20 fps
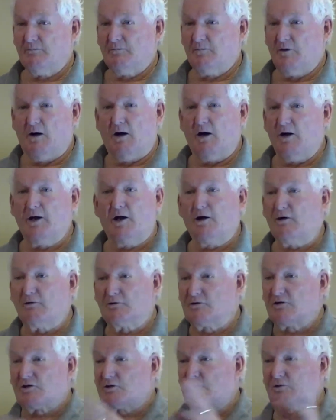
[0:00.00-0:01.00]
Oh no,
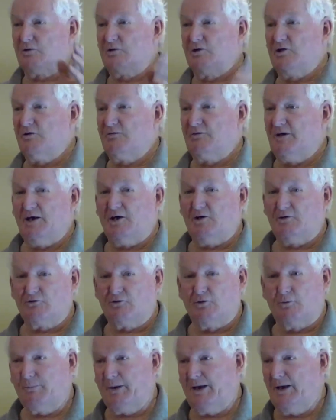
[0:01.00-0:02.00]
it'll destroy your valves
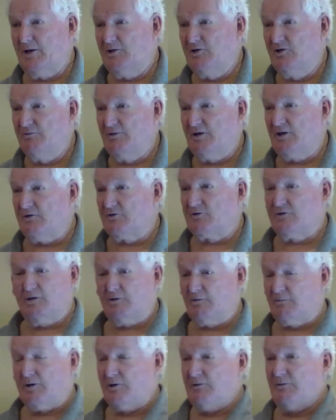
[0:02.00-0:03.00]
or pound your valves. No,
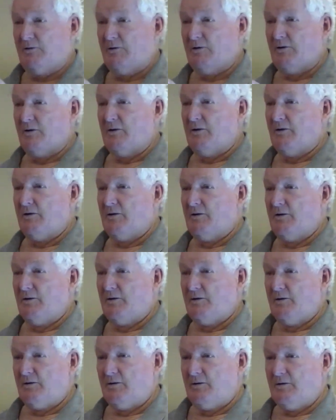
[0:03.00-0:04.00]
it won't.
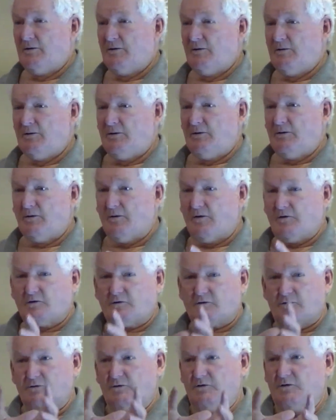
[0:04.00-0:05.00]
As
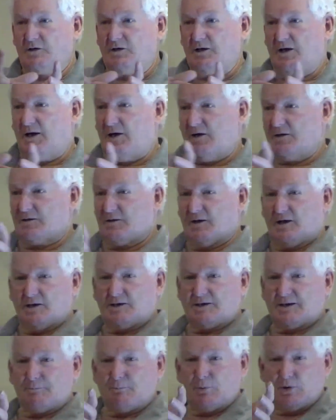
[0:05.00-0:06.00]
soon as your car
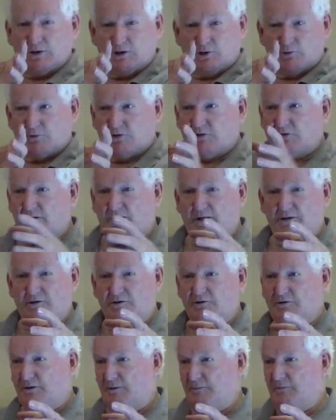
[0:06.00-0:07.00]
starts to ping, you retard the
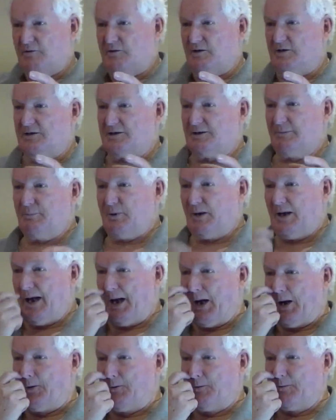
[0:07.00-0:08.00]
timing takes to ping
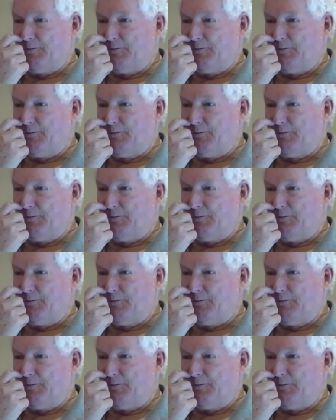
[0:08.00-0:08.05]
out.